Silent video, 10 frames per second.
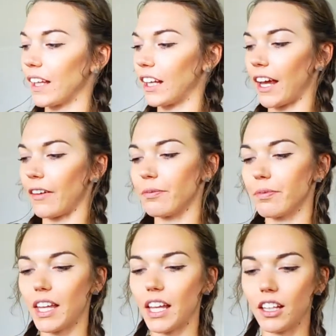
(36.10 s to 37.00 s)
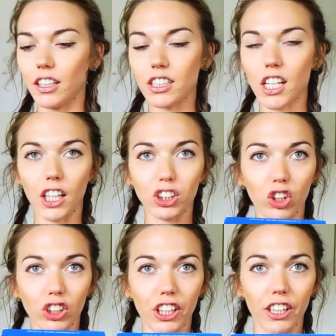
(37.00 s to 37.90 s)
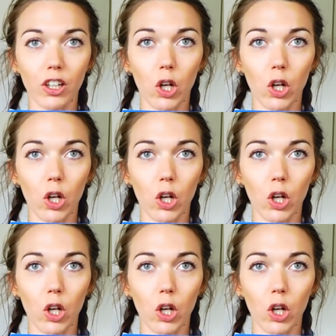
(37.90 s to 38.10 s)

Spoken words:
Okay. Dark chocolate cherry